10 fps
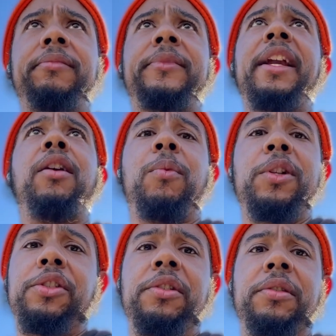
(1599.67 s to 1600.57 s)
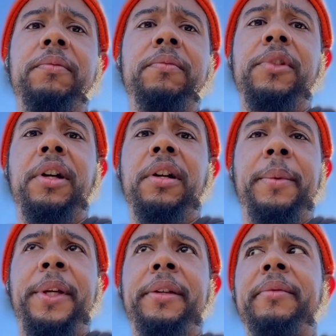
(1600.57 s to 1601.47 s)
they don't want you to, you know
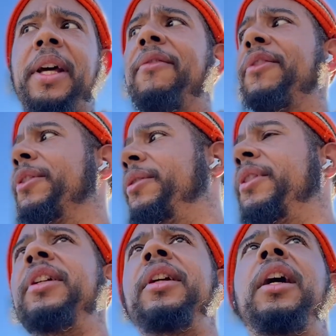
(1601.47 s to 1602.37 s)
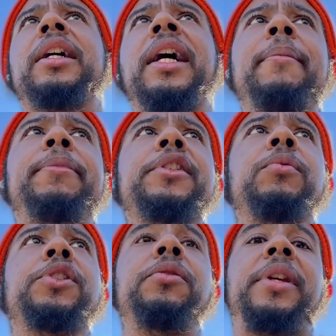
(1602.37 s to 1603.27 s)
what I mean, ever
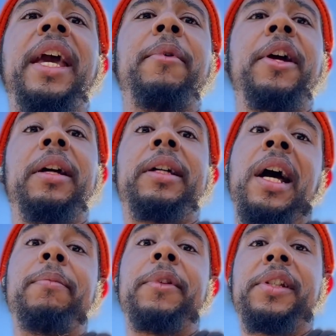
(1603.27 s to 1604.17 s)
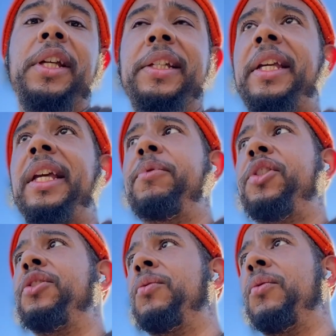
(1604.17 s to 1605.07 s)
accomplish what you came here to accomplish, because it
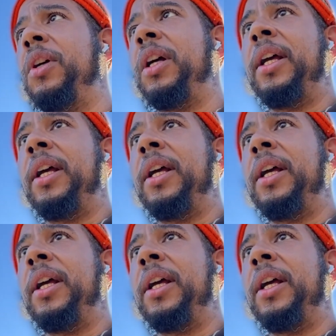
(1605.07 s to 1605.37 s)
keeps you